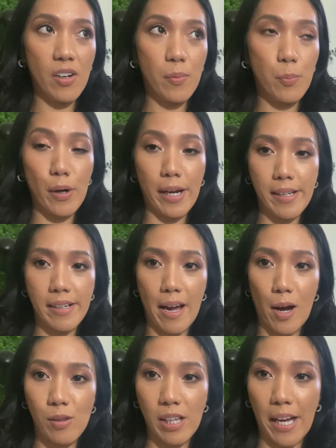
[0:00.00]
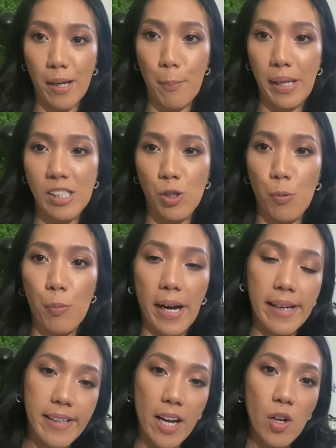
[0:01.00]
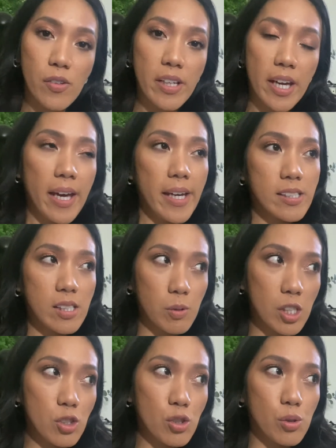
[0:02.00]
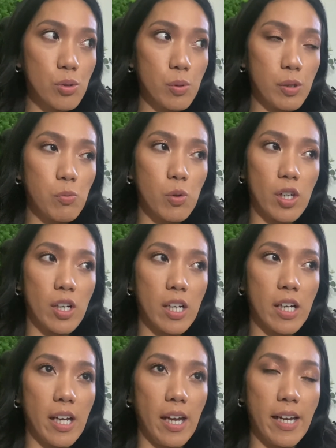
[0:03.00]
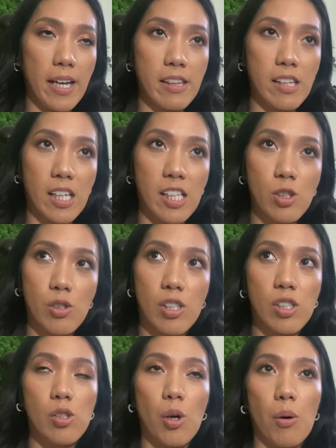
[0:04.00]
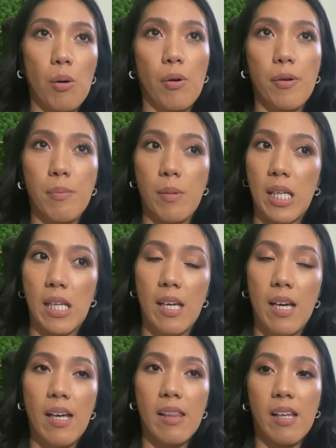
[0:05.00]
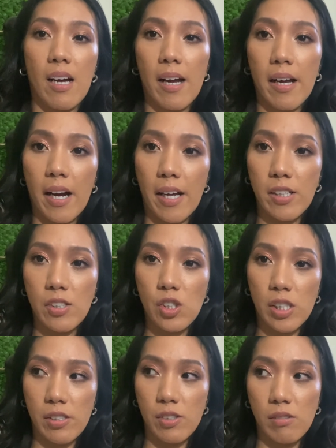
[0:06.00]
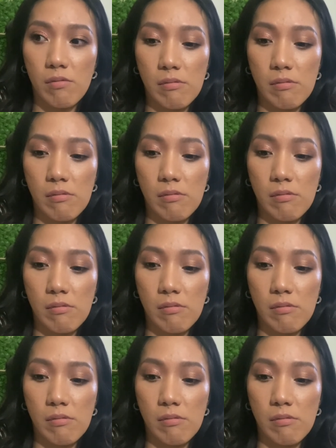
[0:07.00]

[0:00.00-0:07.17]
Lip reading: breakdown, like mental breakdown, something to do with work, and I think it took a toll on me that I kind of just